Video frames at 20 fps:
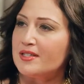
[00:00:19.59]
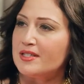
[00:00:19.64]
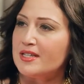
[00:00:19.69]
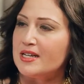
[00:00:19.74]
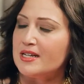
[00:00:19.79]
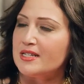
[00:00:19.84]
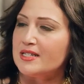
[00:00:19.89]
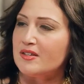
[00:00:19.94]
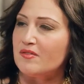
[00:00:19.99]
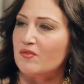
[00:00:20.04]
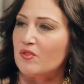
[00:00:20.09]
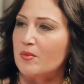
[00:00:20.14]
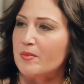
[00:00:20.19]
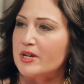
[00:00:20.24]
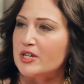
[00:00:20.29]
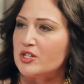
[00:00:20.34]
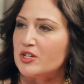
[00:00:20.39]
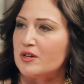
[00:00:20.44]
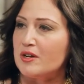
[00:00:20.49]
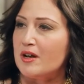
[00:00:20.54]
scenes
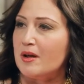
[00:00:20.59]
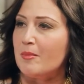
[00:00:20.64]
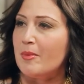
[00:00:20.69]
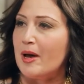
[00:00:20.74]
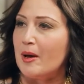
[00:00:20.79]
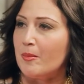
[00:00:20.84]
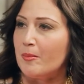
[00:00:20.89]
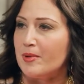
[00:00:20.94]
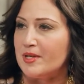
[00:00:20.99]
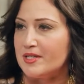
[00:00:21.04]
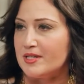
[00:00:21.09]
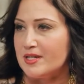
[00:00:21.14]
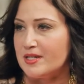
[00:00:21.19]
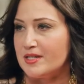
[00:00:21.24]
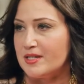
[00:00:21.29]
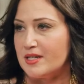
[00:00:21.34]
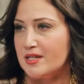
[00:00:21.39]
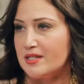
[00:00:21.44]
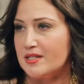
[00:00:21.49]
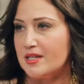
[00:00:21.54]
information about
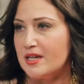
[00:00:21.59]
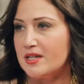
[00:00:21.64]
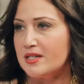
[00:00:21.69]
businesses.